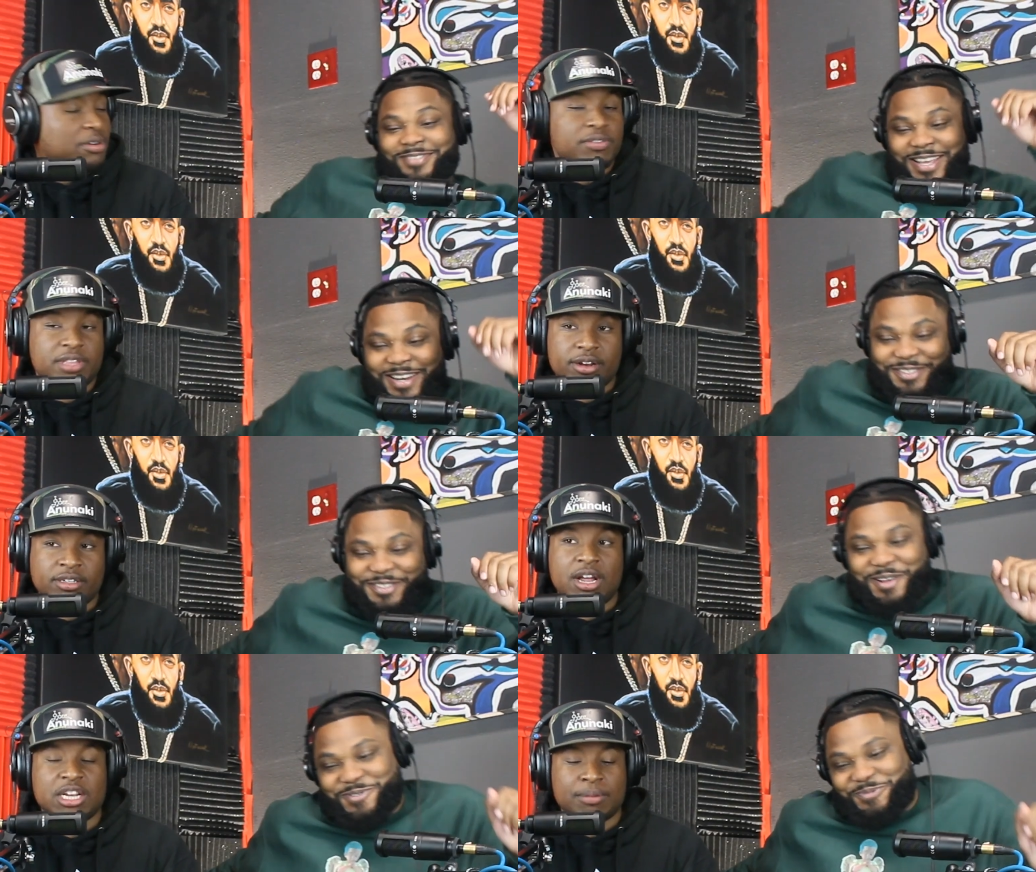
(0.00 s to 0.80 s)
Speaker 1: the movie man, theater.
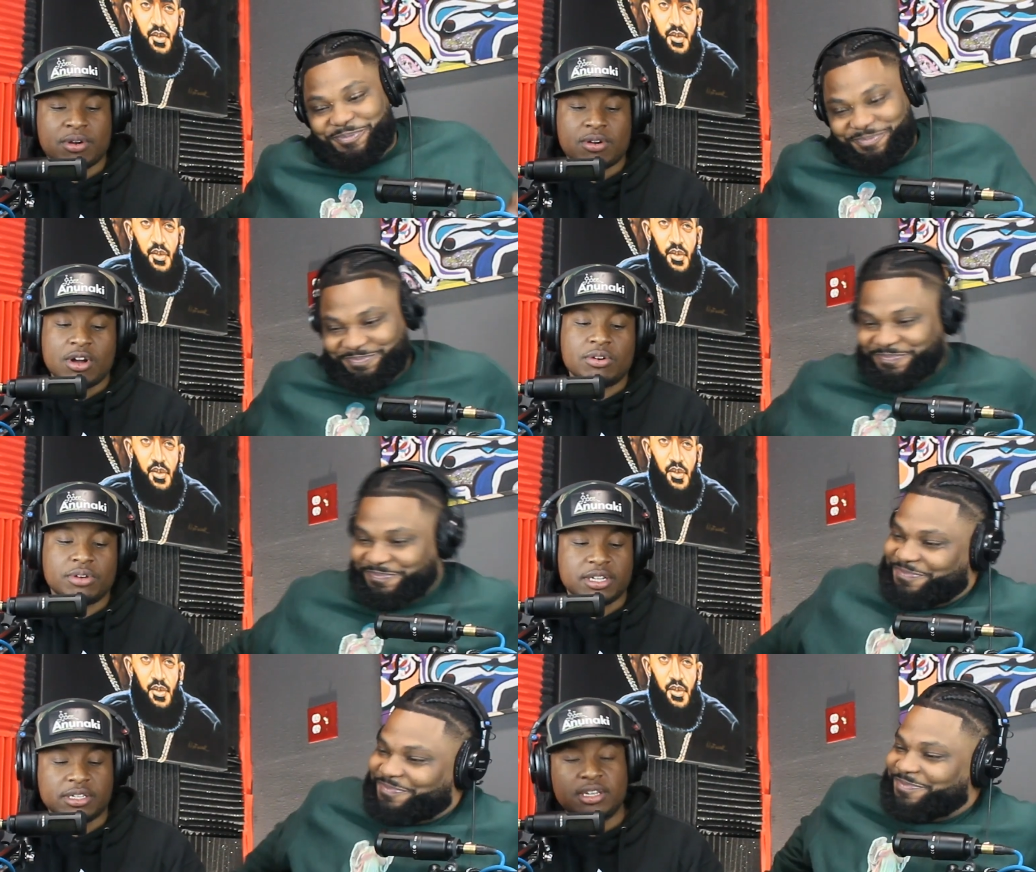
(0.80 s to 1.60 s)
Shout out to Bro
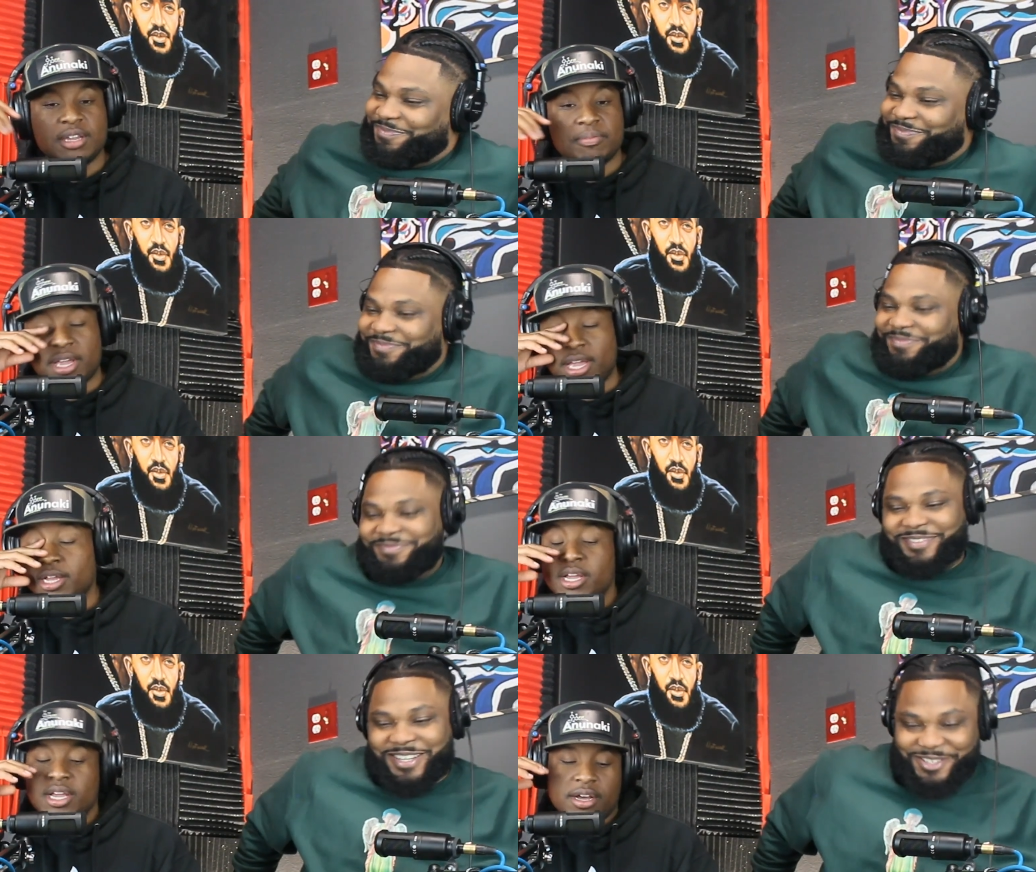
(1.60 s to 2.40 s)
Cody and T, man.
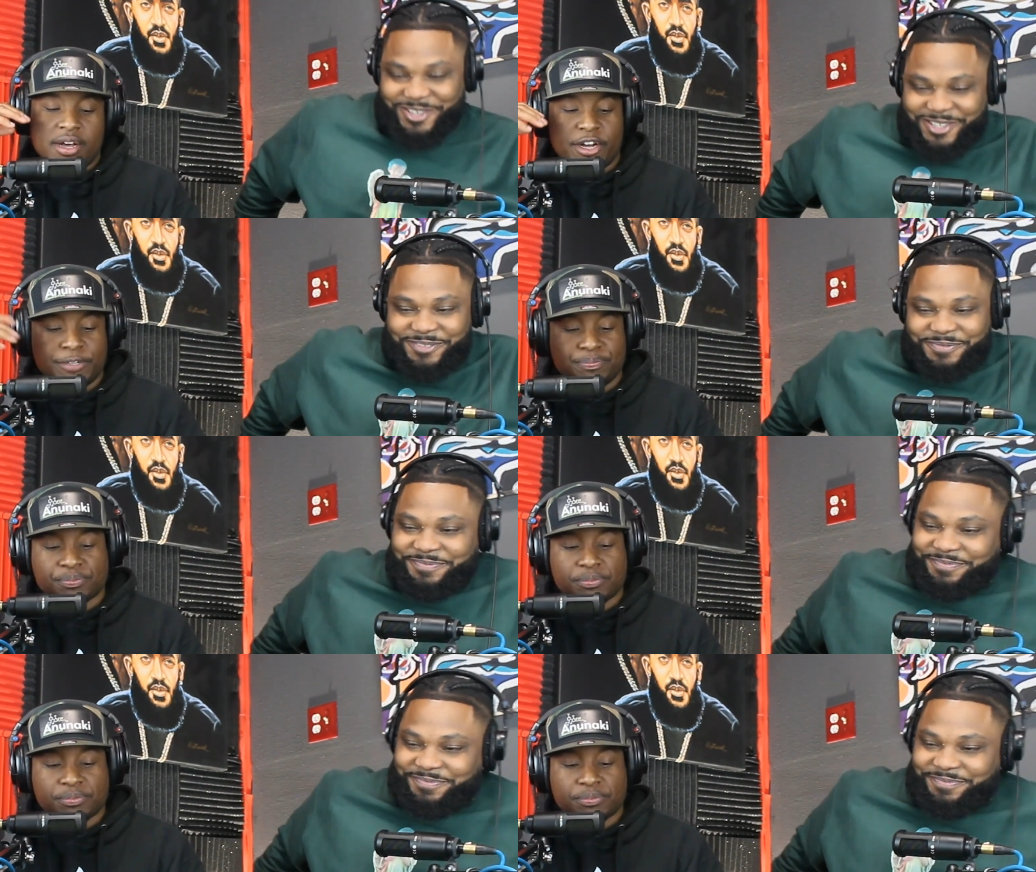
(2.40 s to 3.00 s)
That's Um,